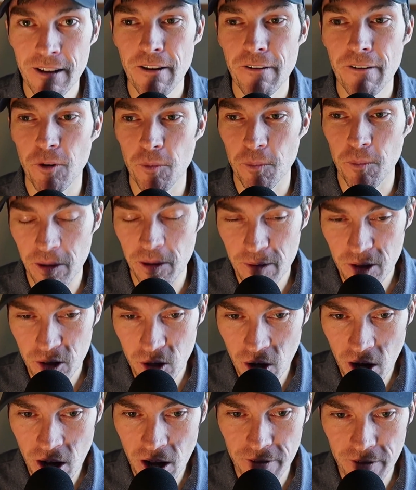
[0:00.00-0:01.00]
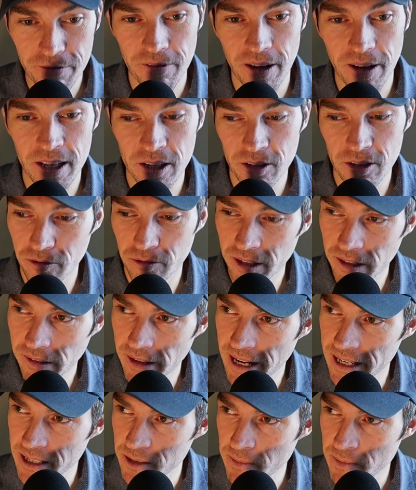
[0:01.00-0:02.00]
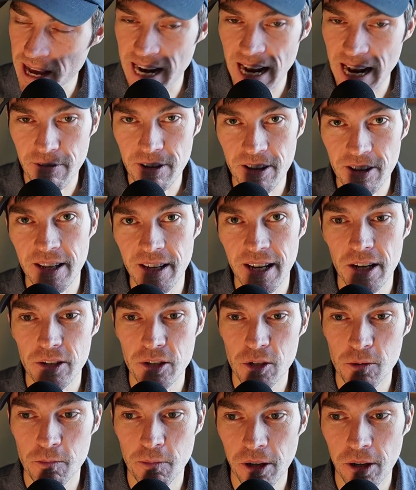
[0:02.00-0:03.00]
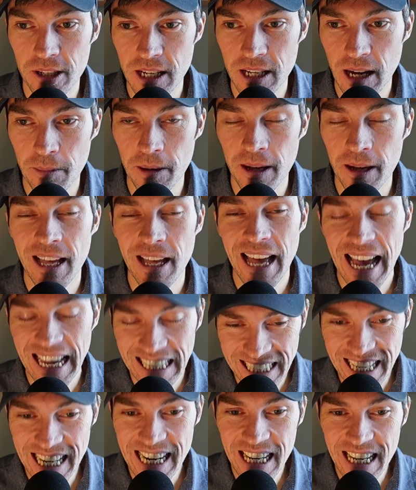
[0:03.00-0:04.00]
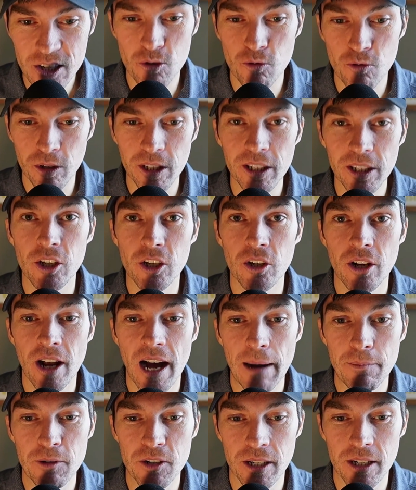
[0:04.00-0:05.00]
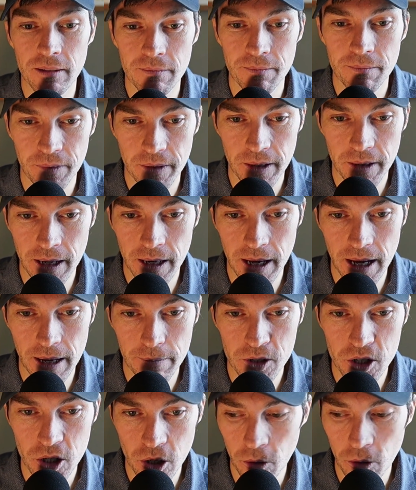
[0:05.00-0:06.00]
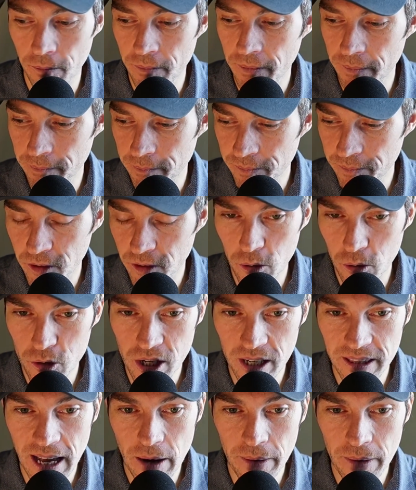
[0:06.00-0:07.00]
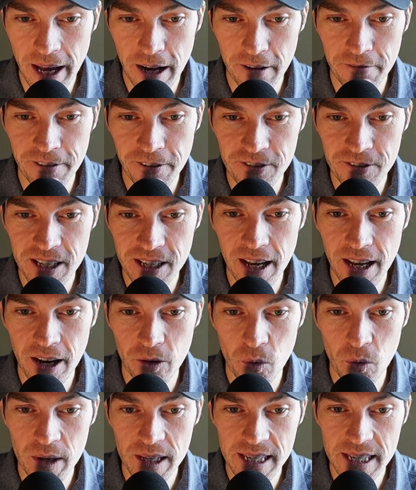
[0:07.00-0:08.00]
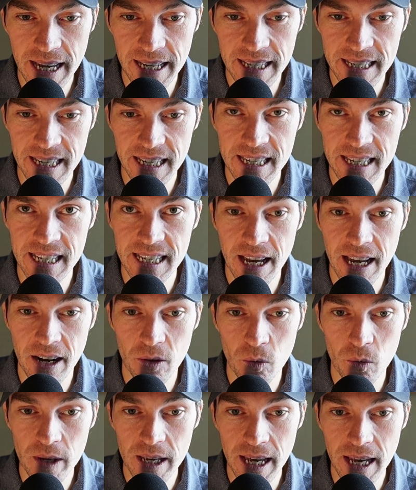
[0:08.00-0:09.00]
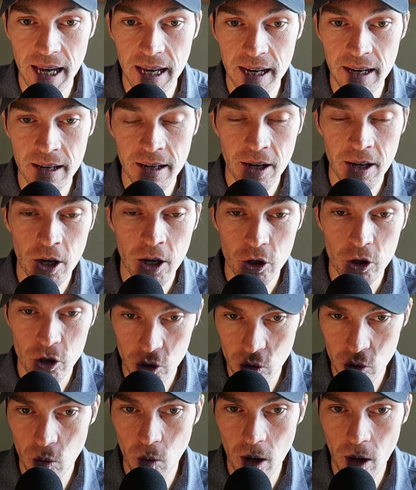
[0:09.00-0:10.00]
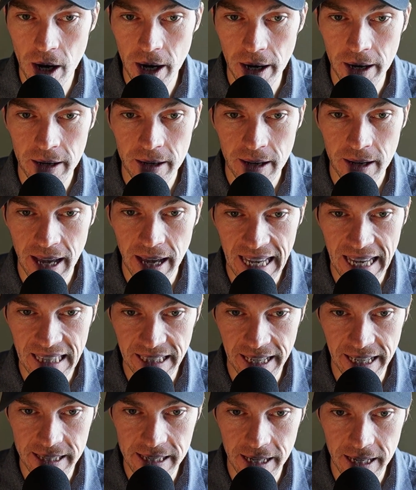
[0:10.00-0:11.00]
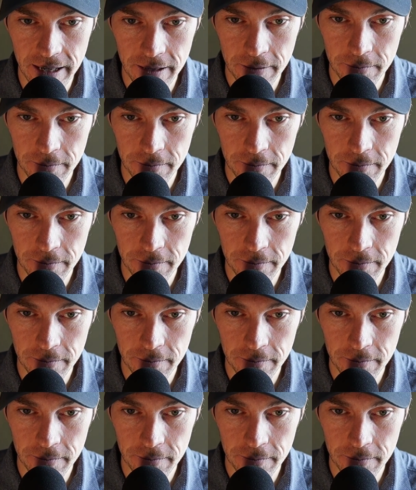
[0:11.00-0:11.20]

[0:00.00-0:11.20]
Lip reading: for Plymouth golf and you realize, man, everything else is booked up, Atlantic is a really good option. So go check that one out. 58 on the weekday, 68 on the weekend to walk Atlantic.